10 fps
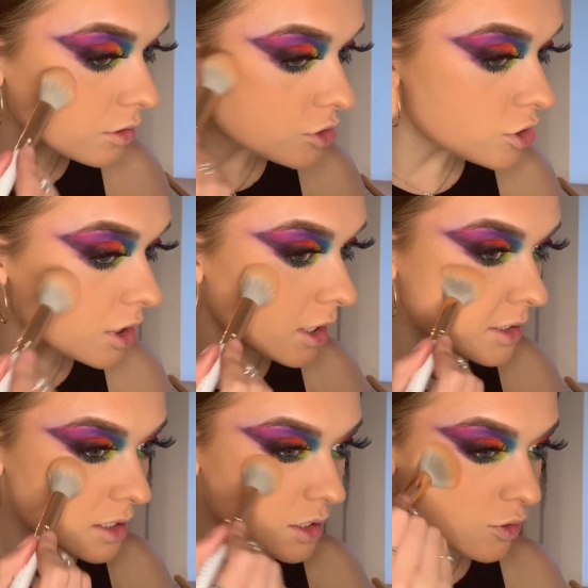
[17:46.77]

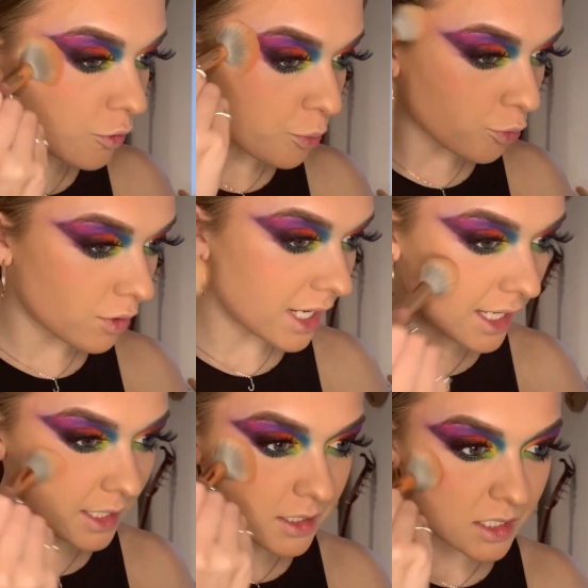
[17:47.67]
Just to sort of bring
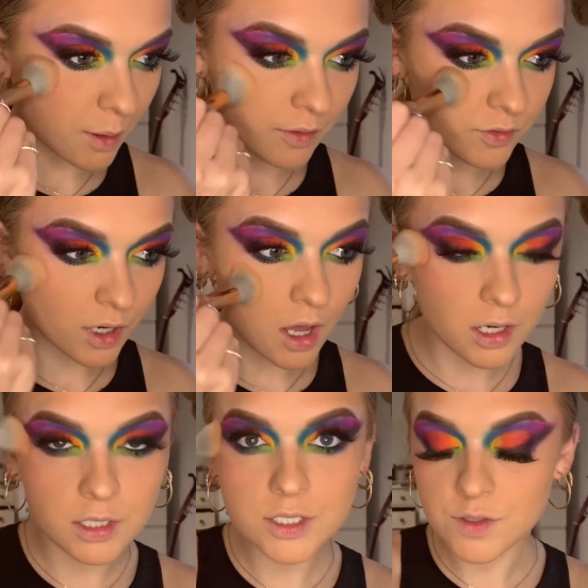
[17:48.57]
in some of the
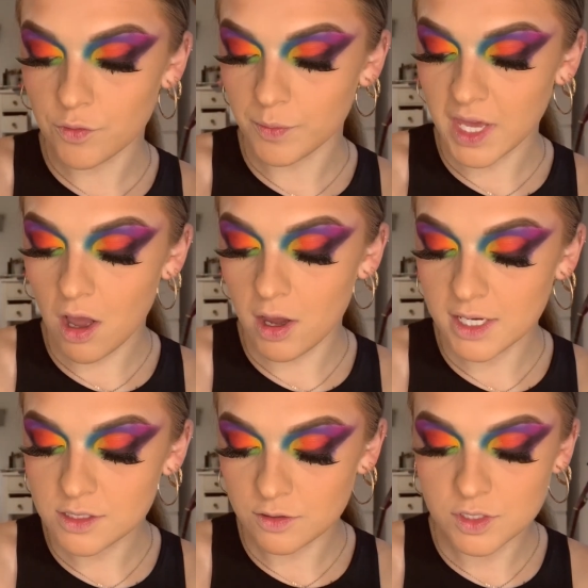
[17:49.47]
colours from the
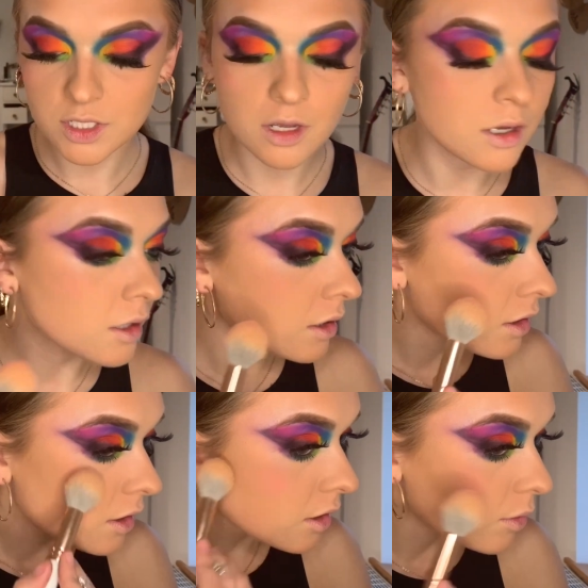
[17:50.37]
eyes onto
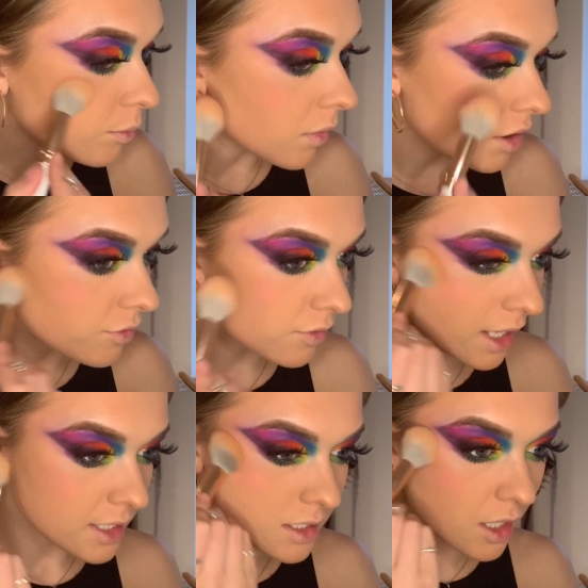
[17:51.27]
my
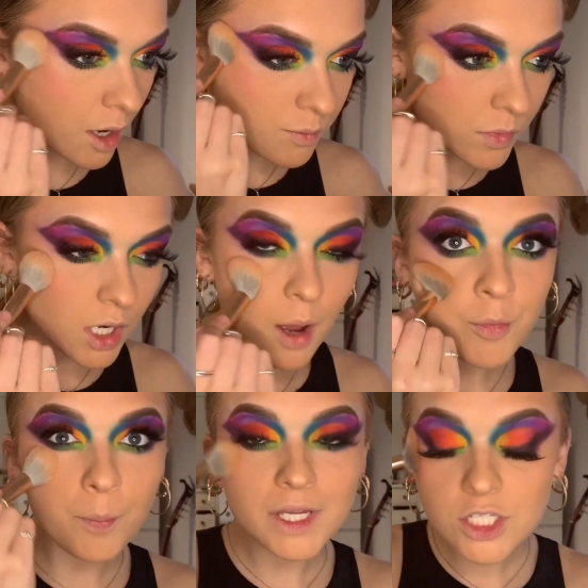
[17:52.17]
face. And I'm
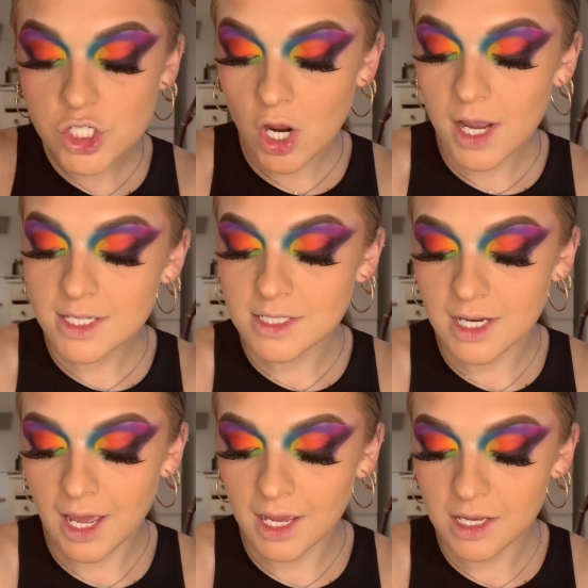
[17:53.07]
not being shy
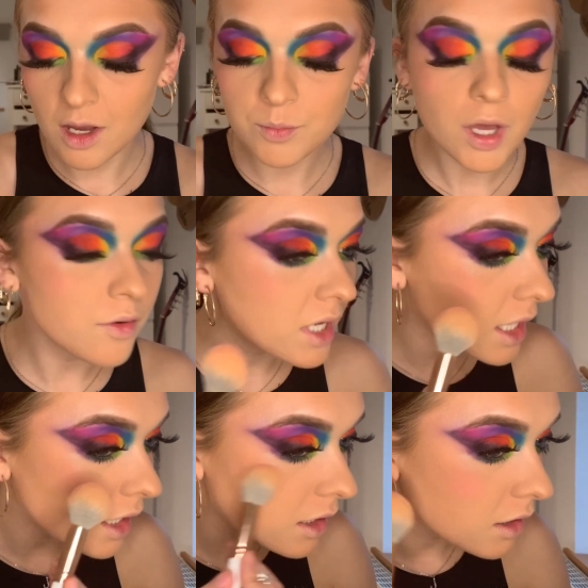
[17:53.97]
today. I'm going
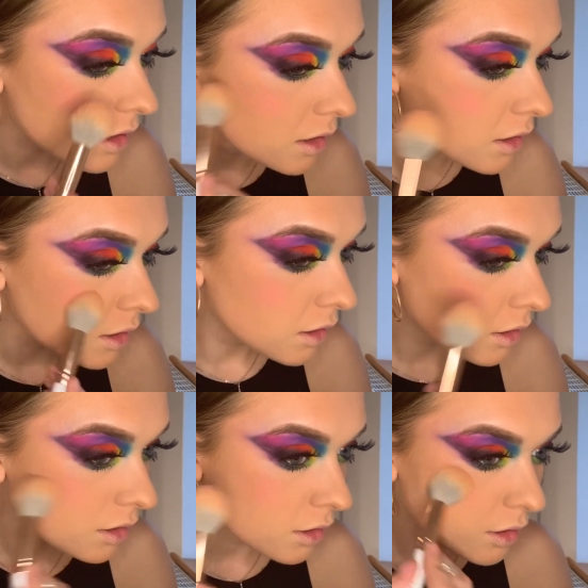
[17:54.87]
in
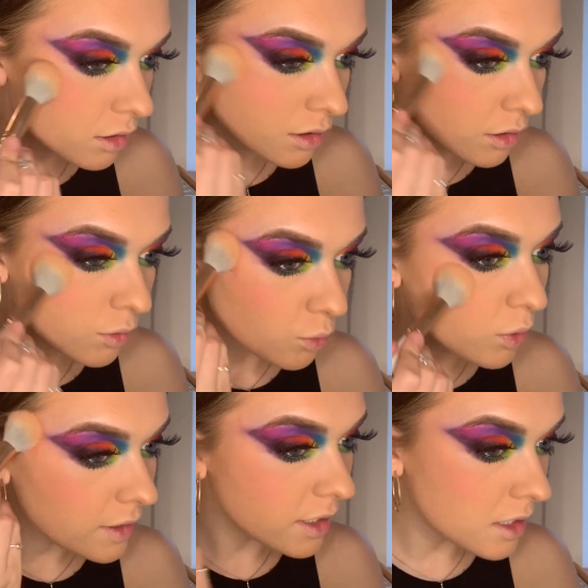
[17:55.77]

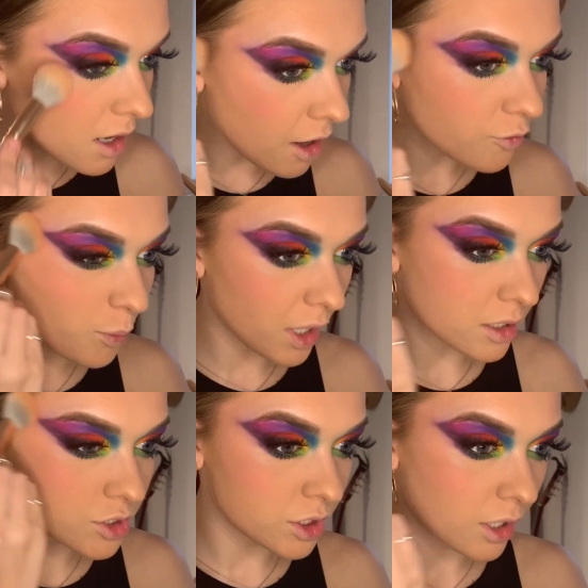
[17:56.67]
with enough
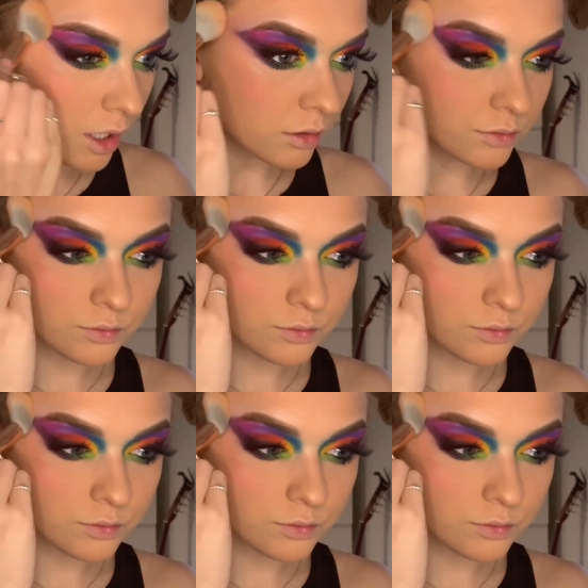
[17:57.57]
blush, you know?